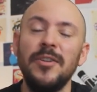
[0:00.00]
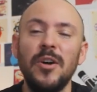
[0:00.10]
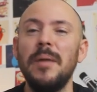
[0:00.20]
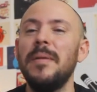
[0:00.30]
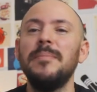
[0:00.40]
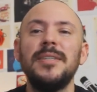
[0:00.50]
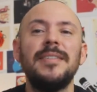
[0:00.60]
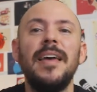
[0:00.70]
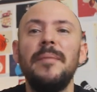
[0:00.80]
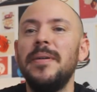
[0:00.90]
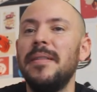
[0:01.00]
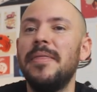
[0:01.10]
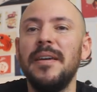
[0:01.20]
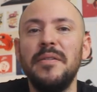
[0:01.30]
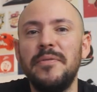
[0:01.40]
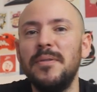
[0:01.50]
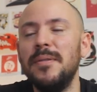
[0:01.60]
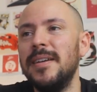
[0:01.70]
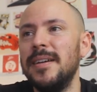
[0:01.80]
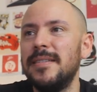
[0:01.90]
you know, I'm, I'm, just happy and thankful
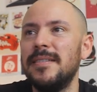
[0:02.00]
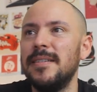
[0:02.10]
that